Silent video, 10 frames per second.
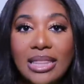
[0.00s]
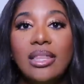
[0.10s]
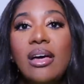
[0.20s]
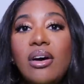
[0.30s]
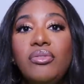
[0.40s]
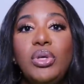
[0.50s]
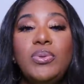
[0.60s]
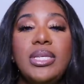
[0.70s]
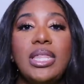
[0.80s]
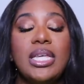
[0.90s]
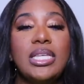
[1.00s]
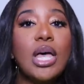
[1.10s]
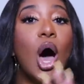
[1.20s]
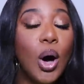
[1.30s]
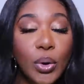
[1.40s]
Love using this
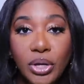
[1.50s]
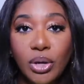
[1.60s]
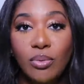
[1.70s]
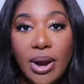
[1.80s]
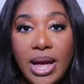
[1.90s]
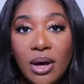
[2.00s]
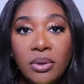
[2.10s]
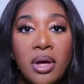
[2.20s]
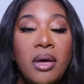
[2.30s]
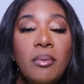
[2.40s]
all year round.